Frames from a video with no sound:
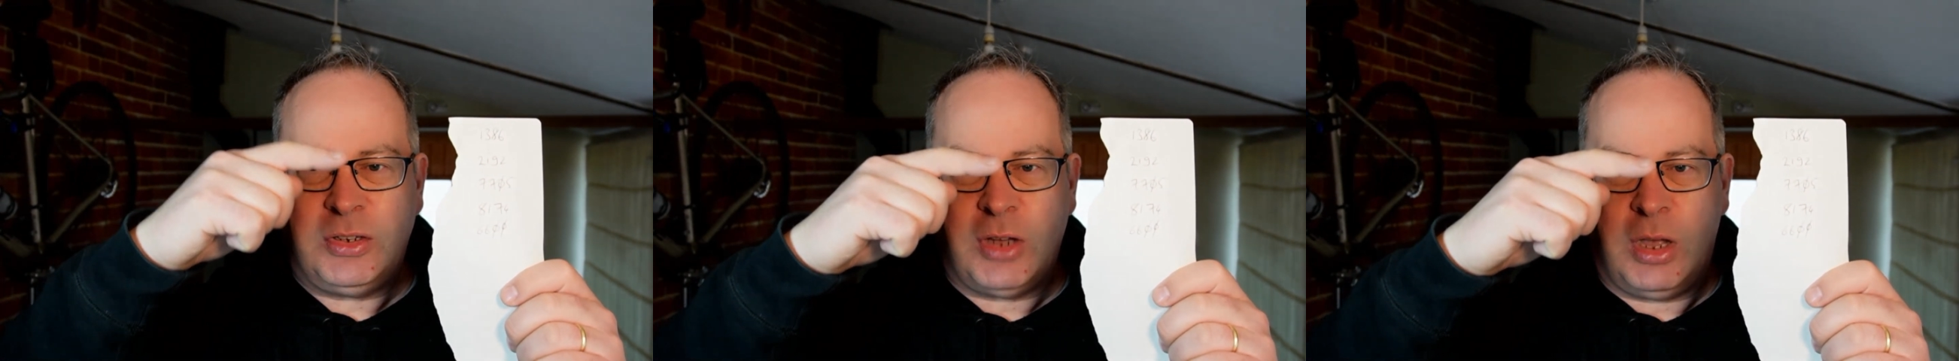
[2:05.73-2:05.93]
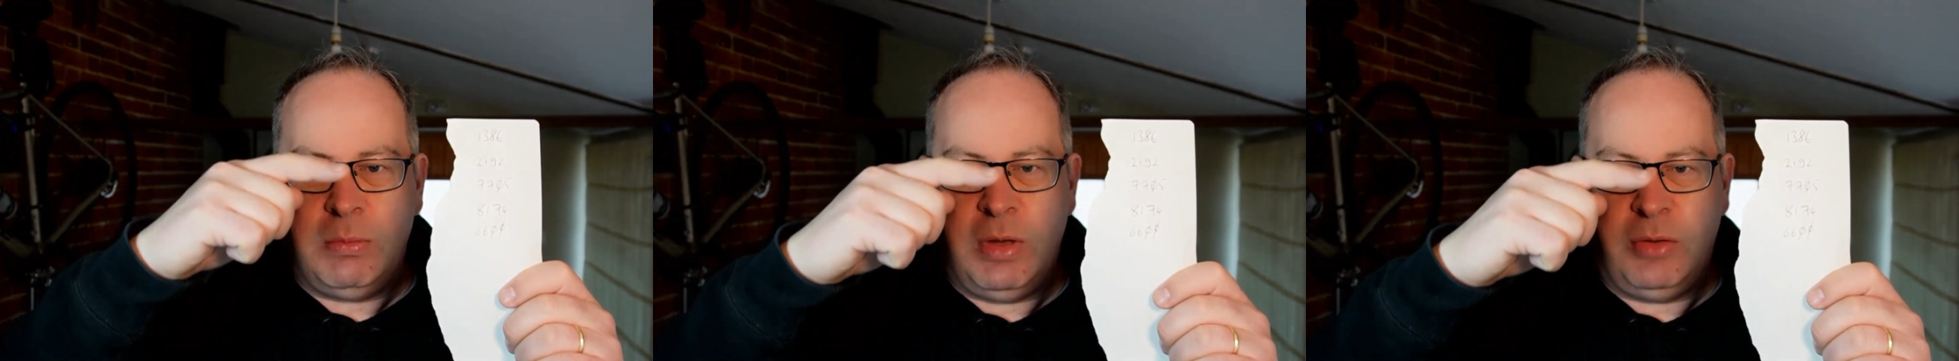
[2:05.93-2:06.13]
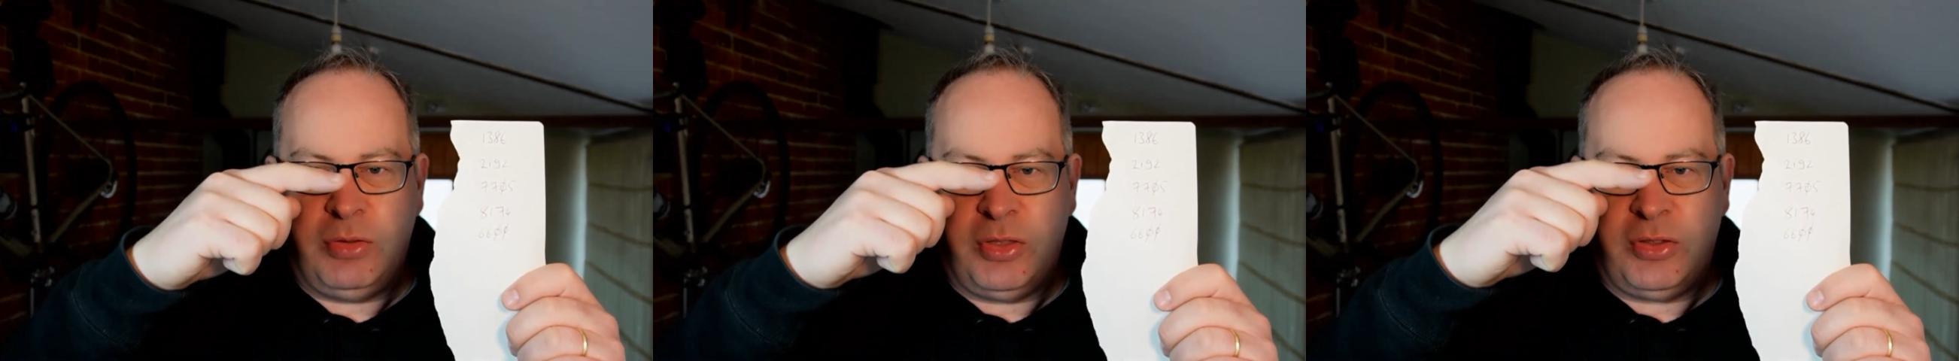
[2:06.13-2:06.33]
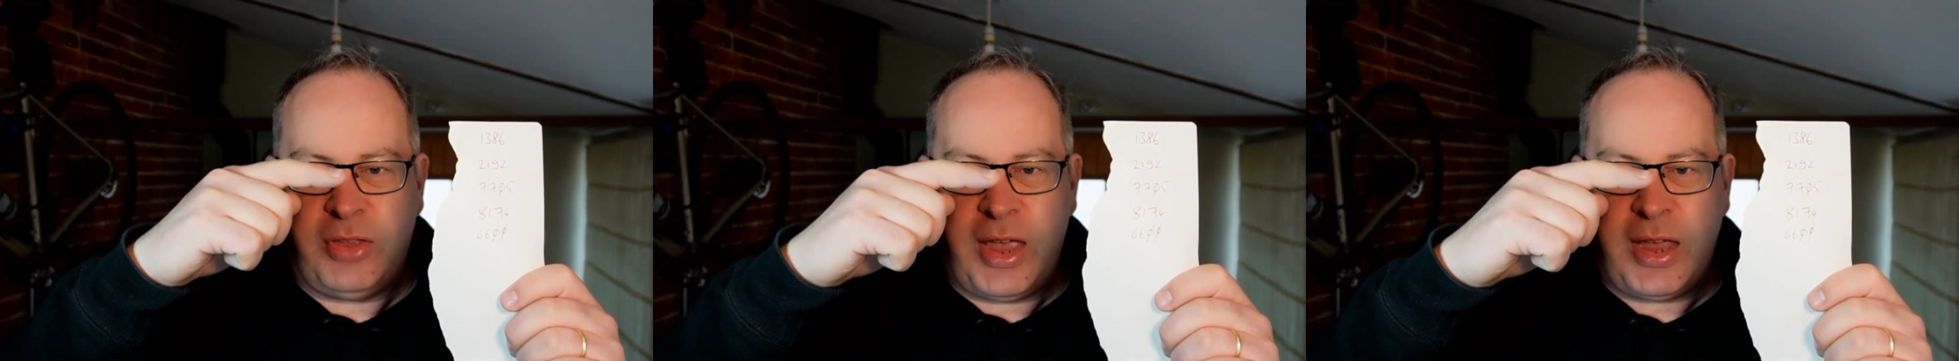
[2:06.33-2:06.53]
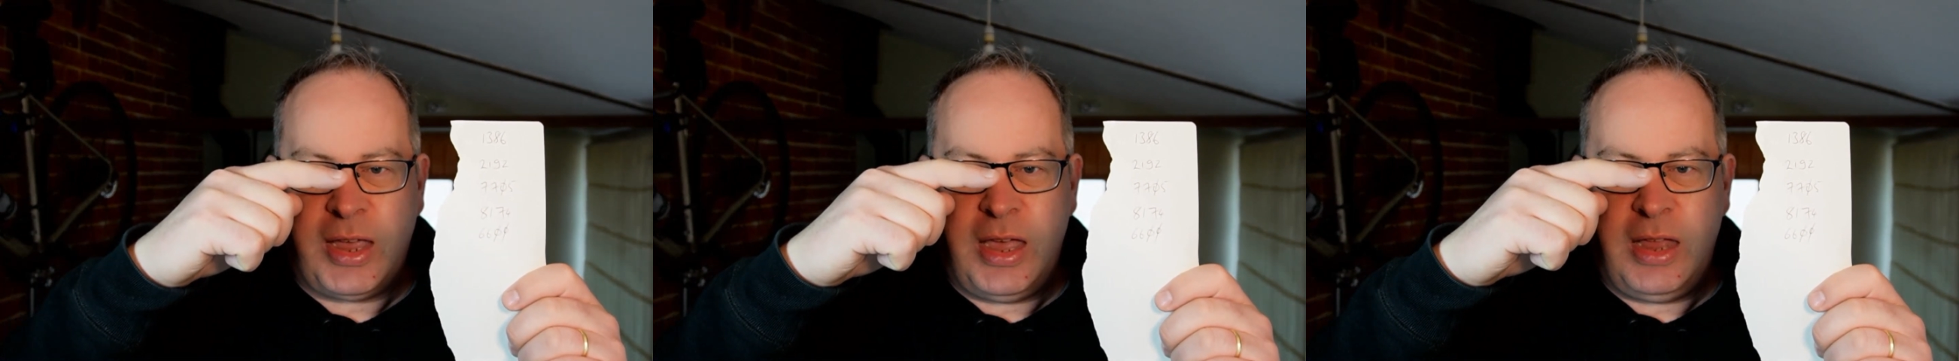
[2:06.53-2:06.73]
I'll move to the
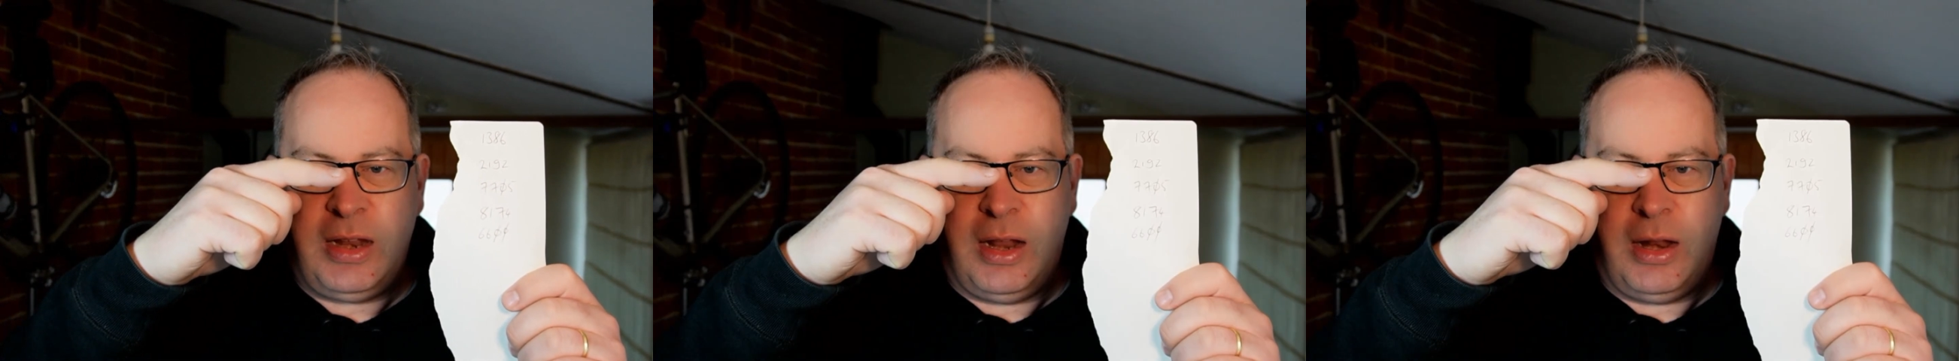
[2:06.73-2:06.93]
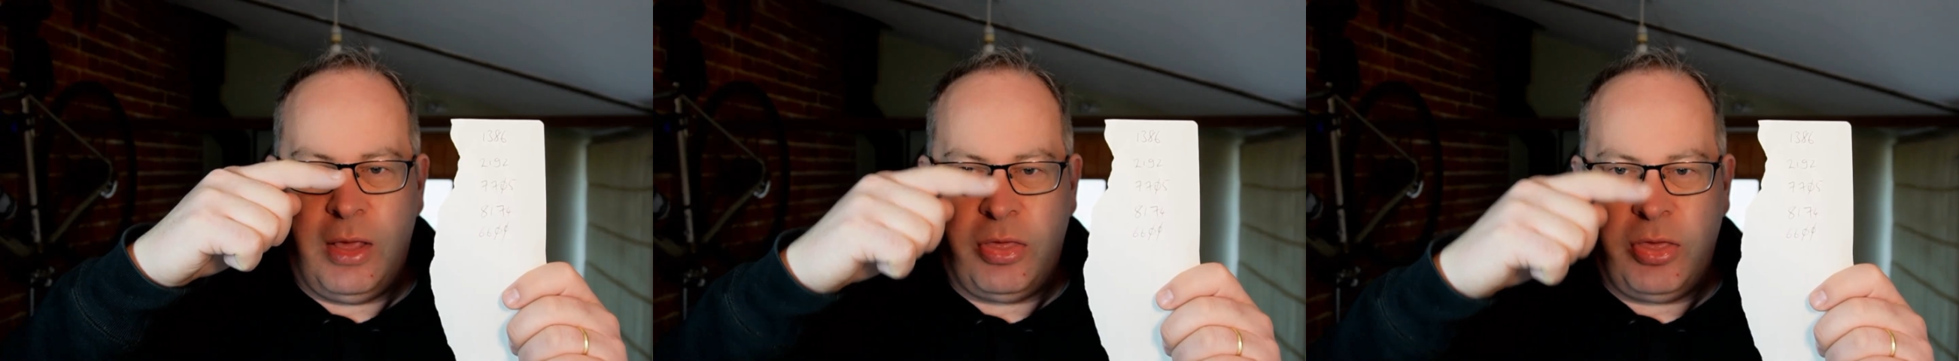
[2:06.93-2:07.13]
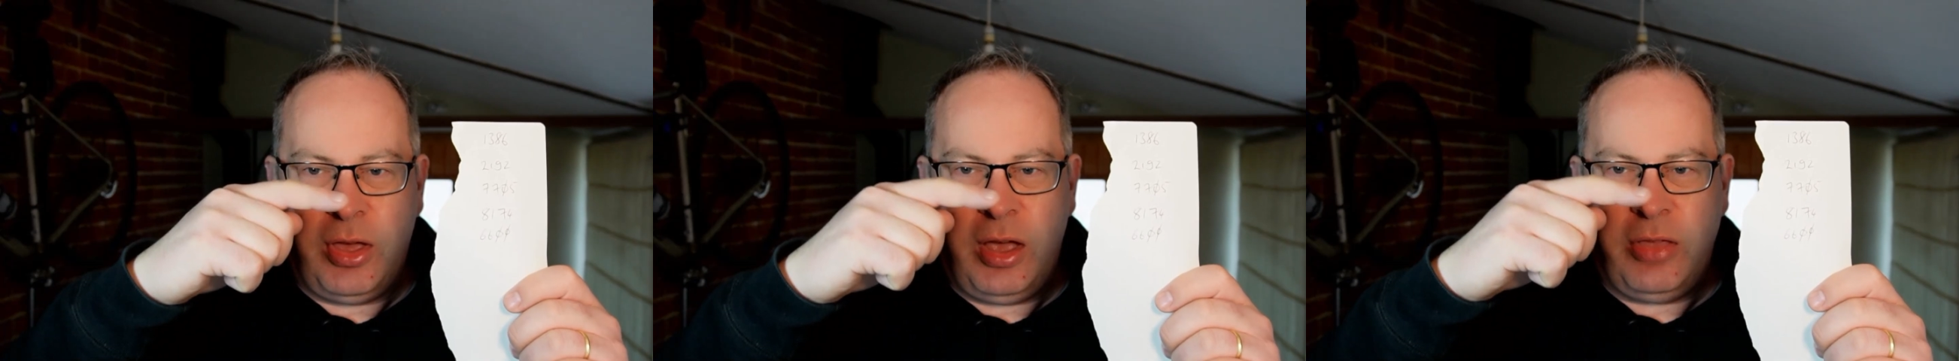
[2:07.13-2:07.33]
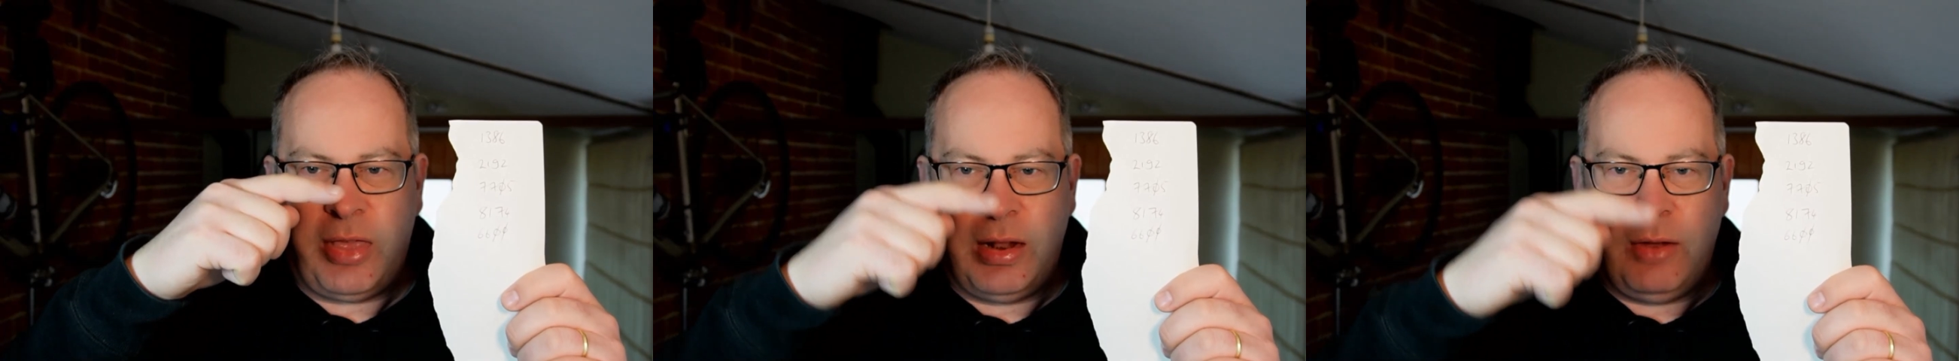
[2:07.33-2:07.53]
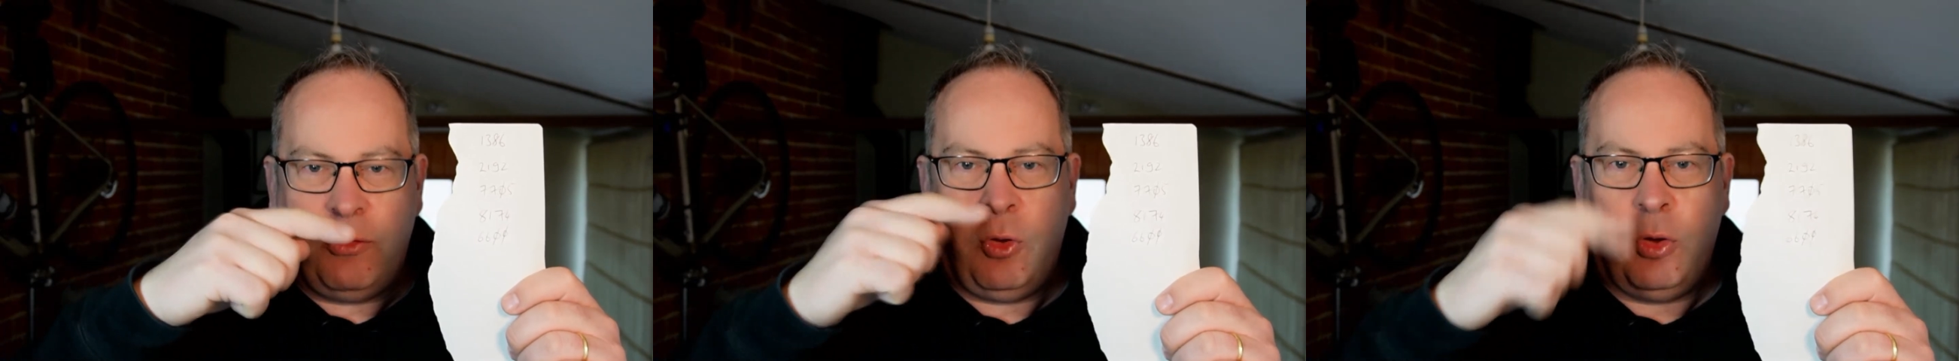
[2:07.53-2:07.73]
second, and the third, then
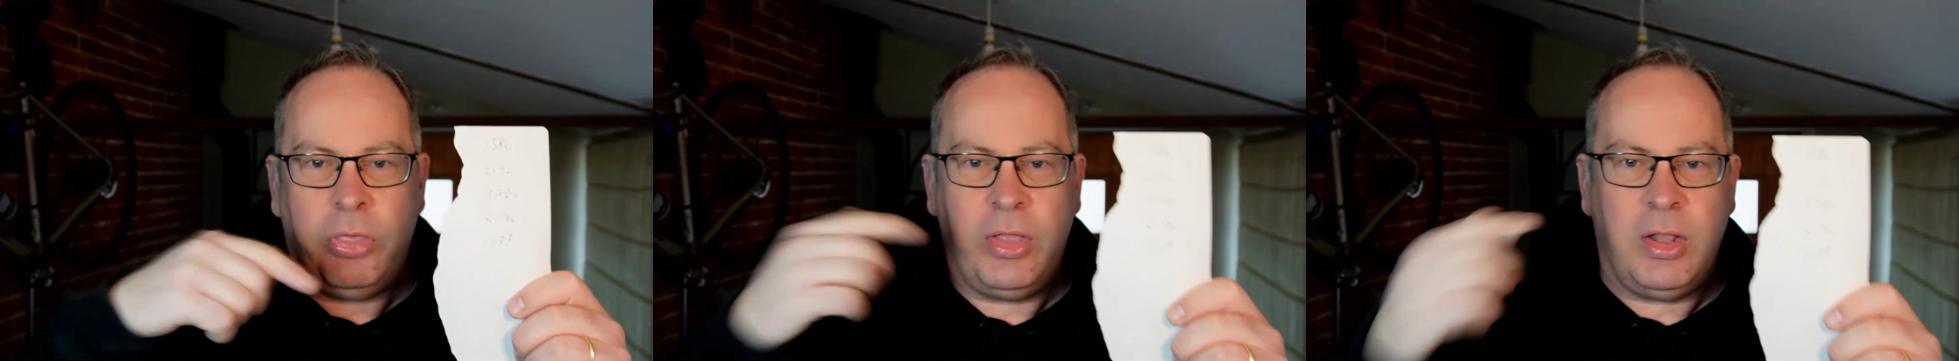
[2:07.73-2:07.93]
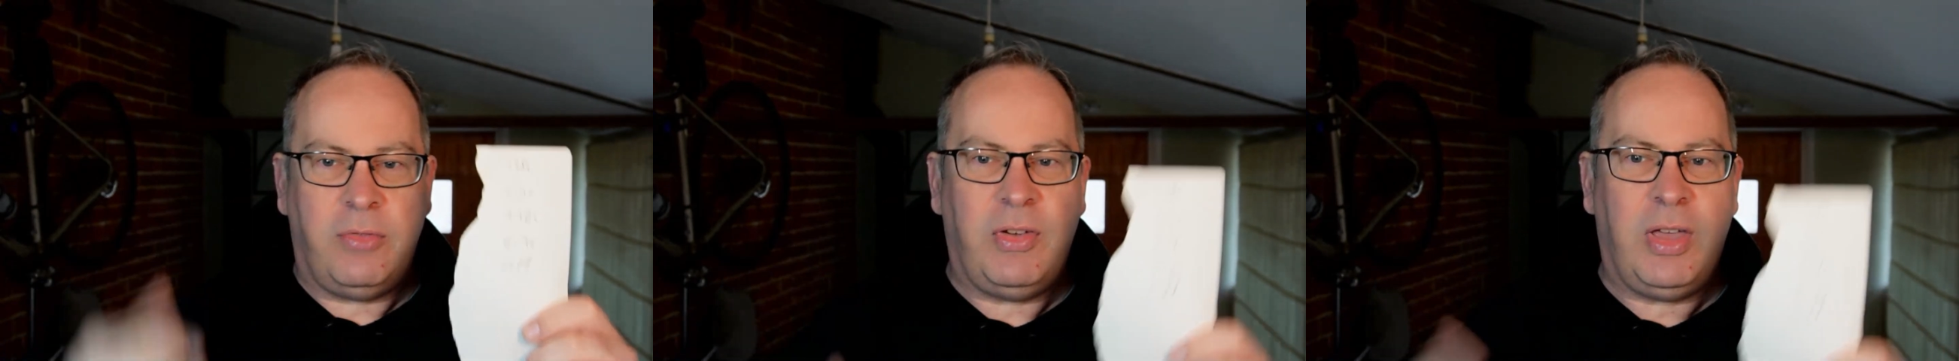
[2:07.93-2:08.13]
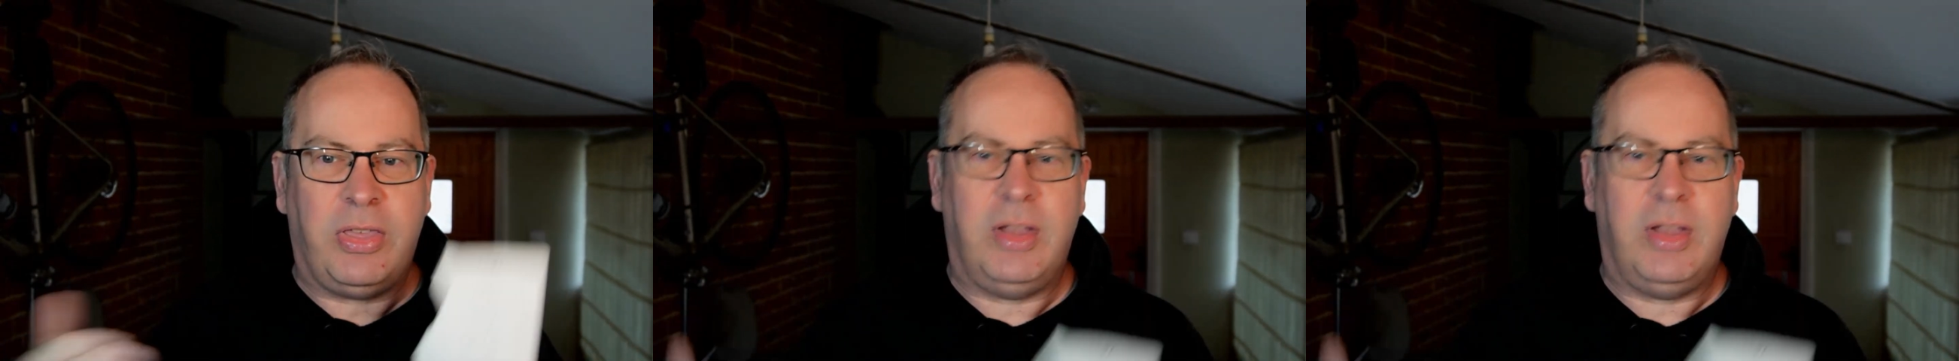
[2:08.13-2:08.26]
the fourth, and the fifth.